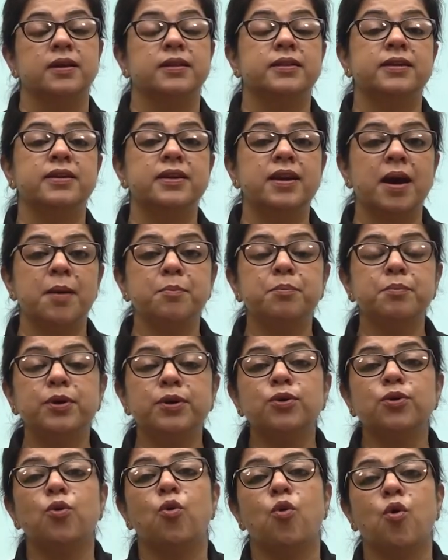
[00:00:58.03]
The
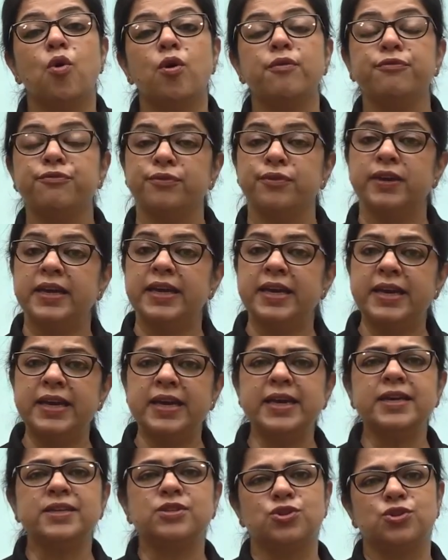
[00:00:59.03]
number of
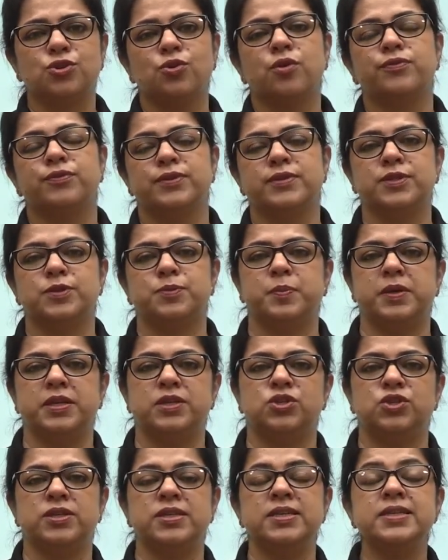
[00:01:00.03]
each of the
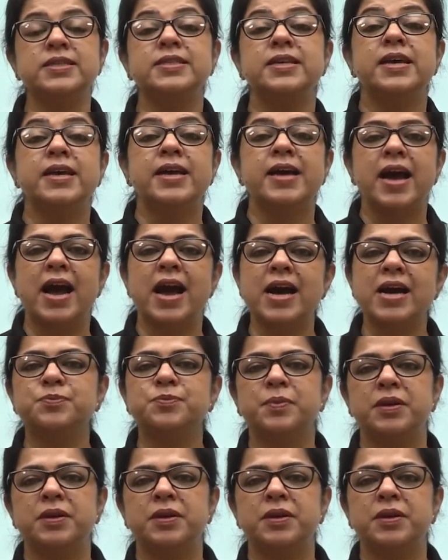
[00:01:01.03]
species has